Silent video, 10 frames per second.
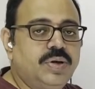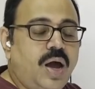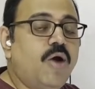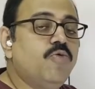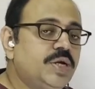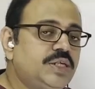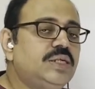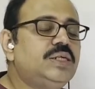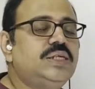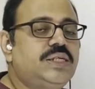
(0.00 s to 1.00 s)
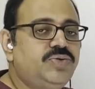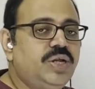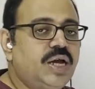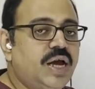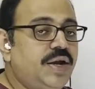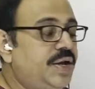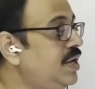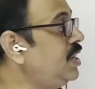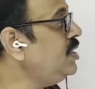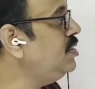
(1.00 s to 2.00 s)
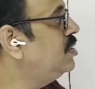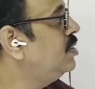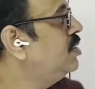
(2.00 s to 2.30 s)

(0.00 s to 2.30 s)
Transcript: How much is received in current year?